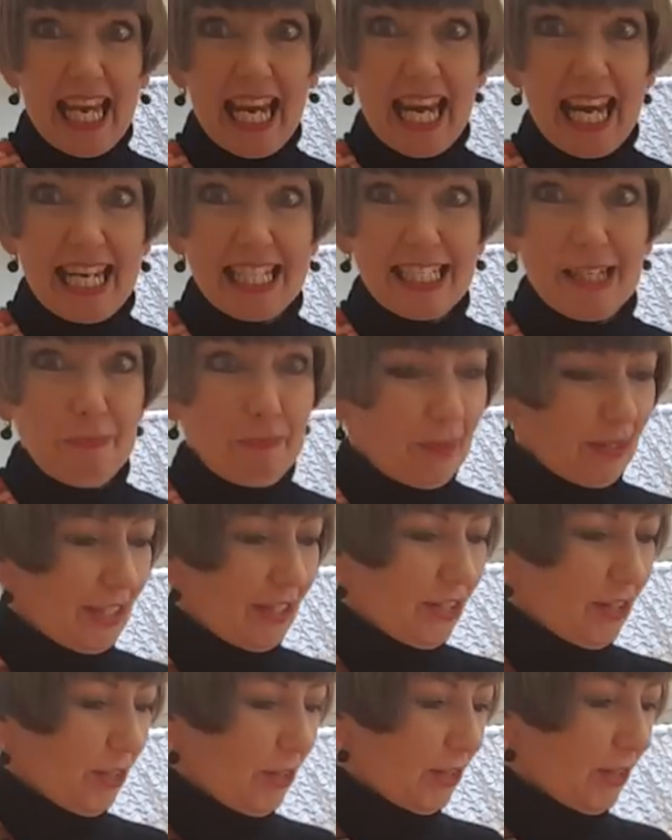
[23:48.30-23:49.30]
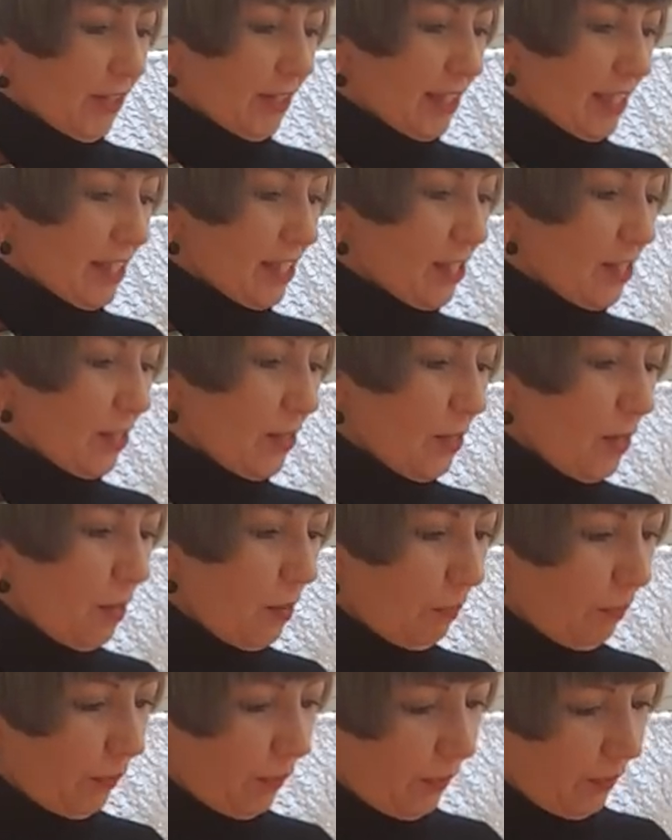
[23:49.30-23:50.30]
then you put the chocolate on the
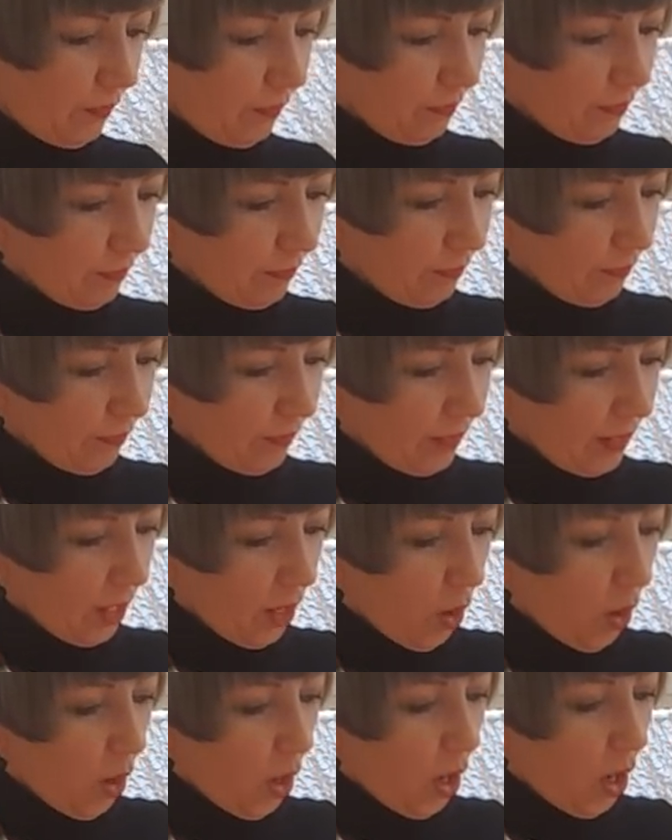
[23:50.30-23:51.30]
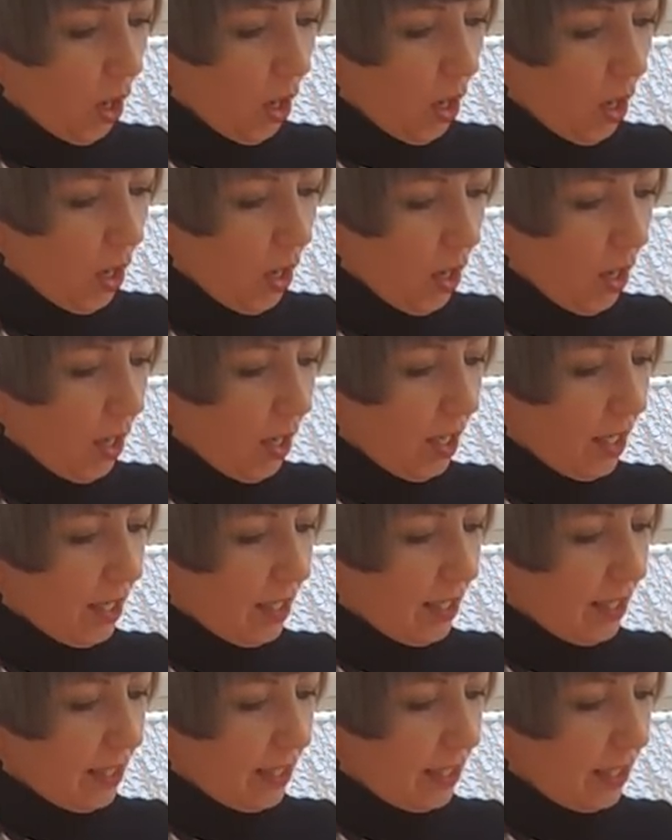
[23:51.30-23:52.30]
top. Oh,
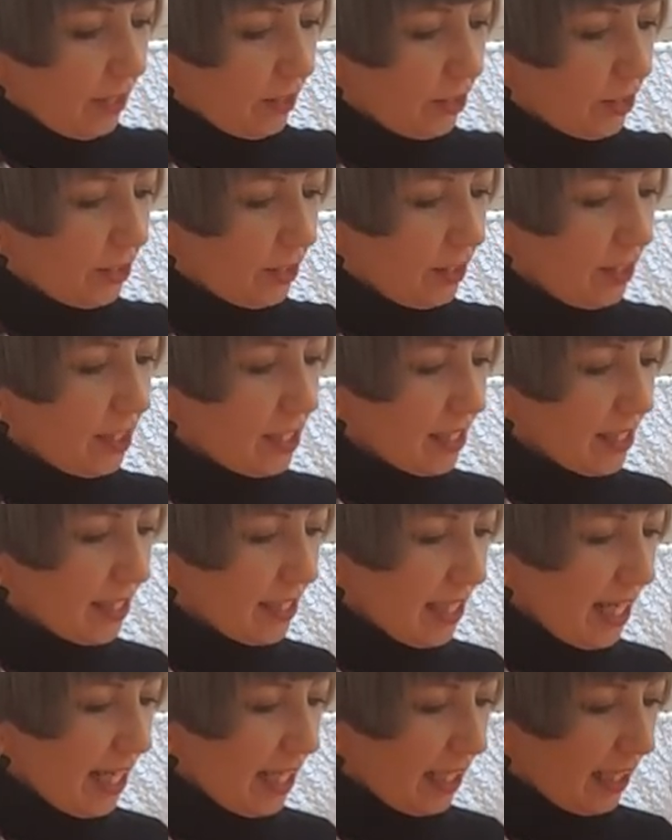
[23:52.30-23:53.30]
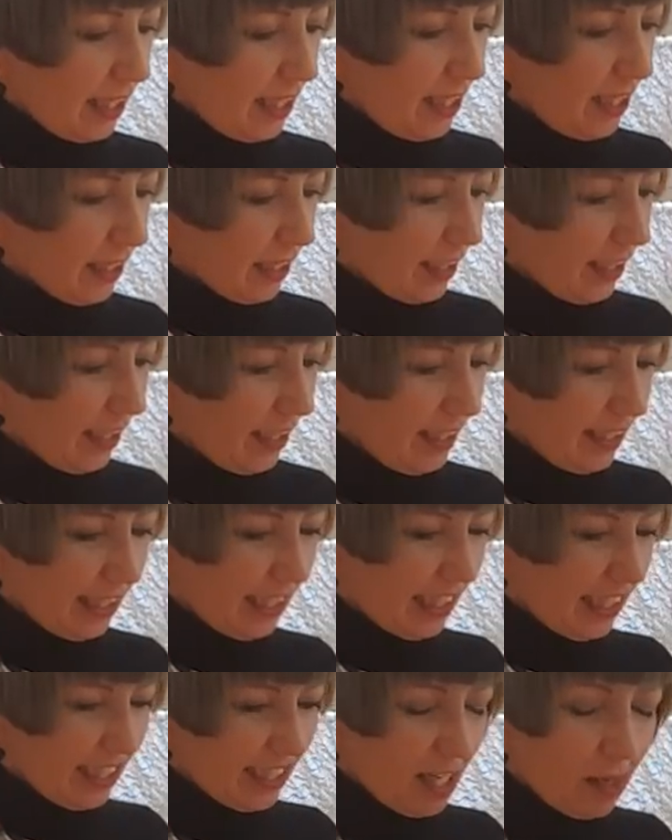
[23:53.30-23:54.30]
how good does that look?
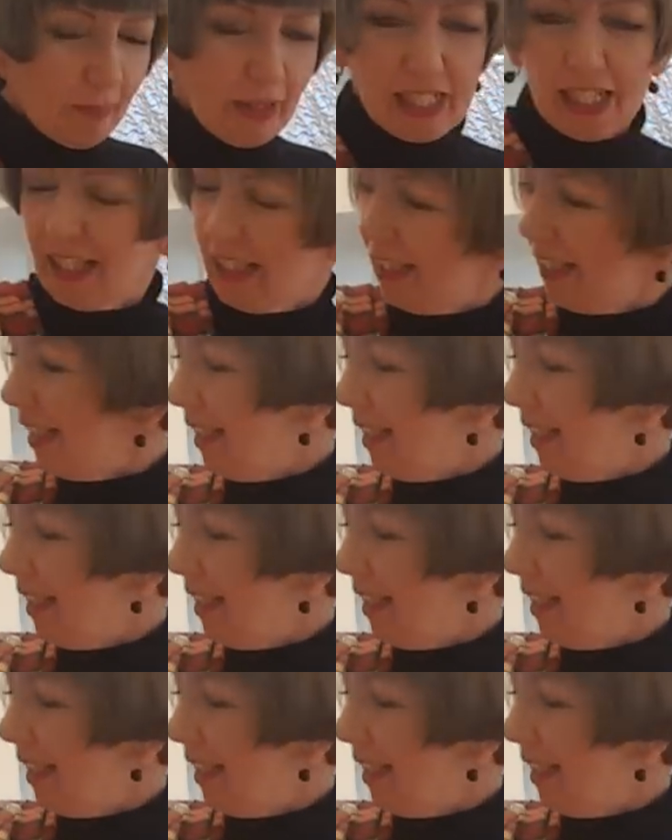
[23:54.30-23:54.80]
Yummy.